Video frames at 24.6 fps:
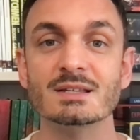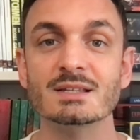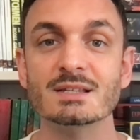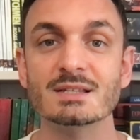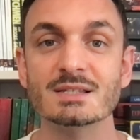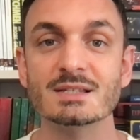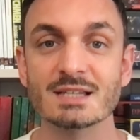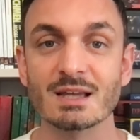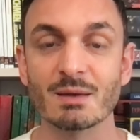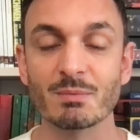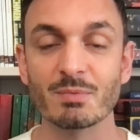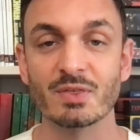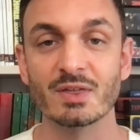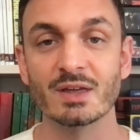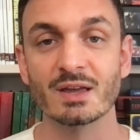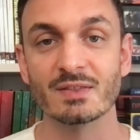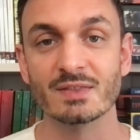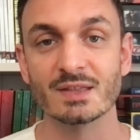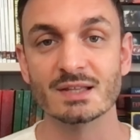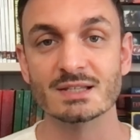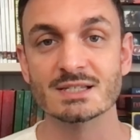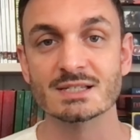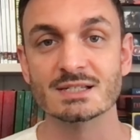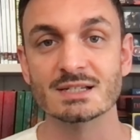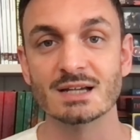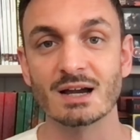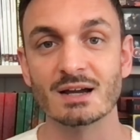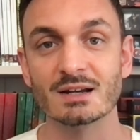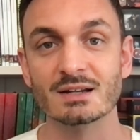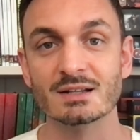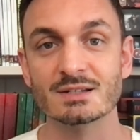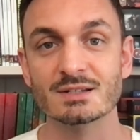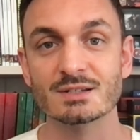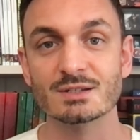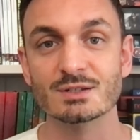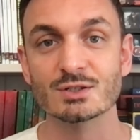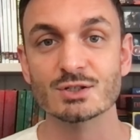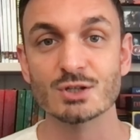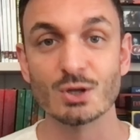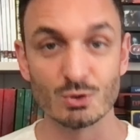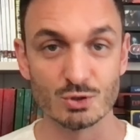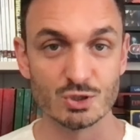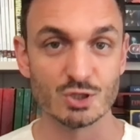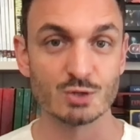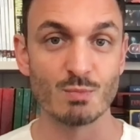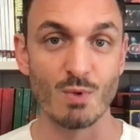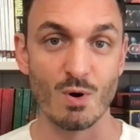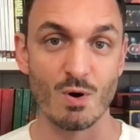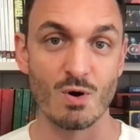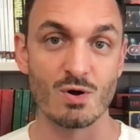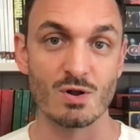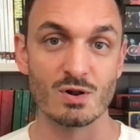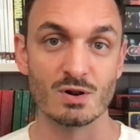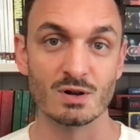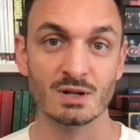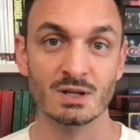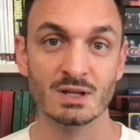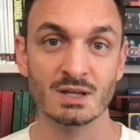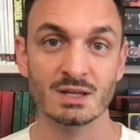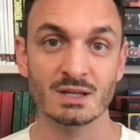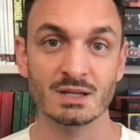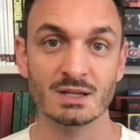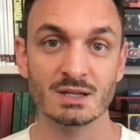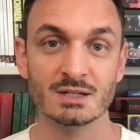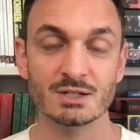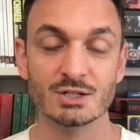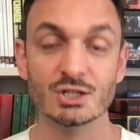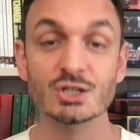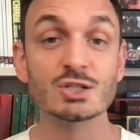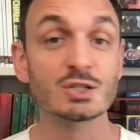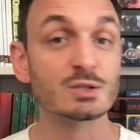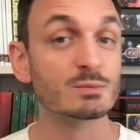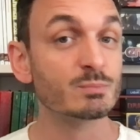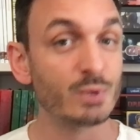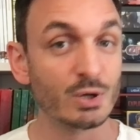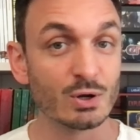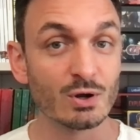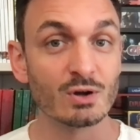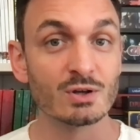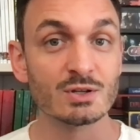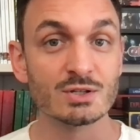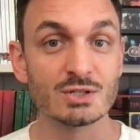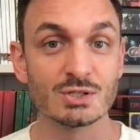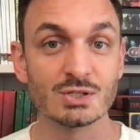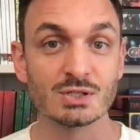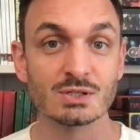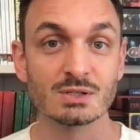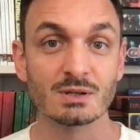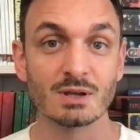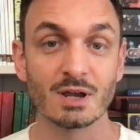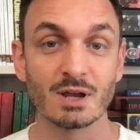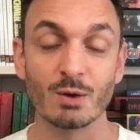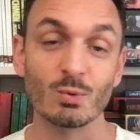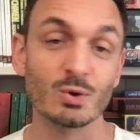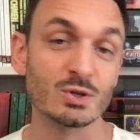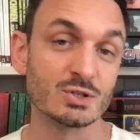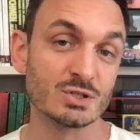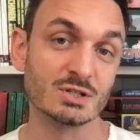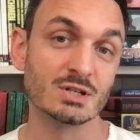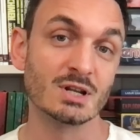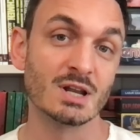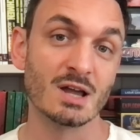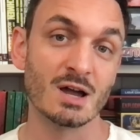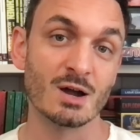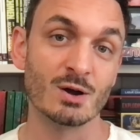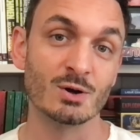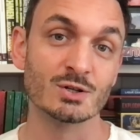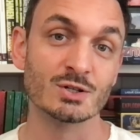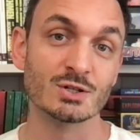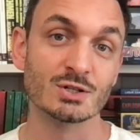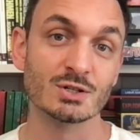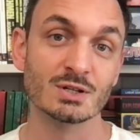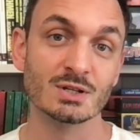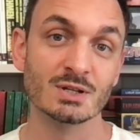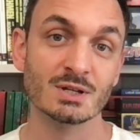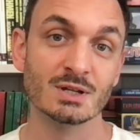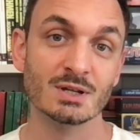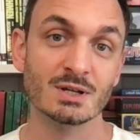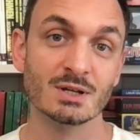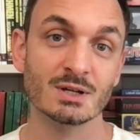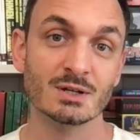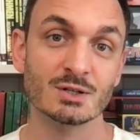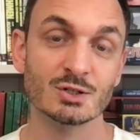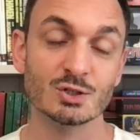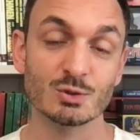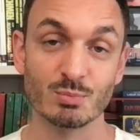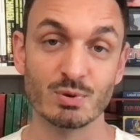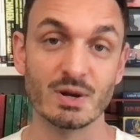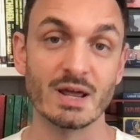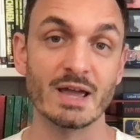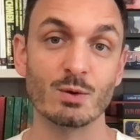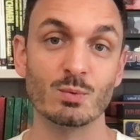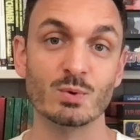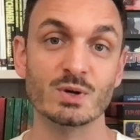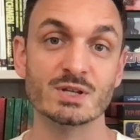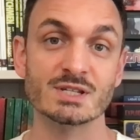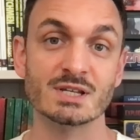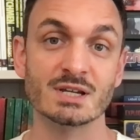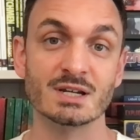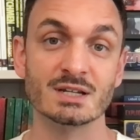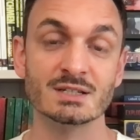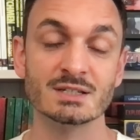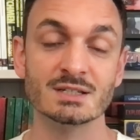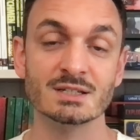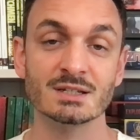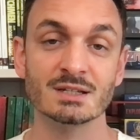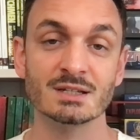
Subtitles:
something that started so small, just because I wasn't allowed to play a wizard,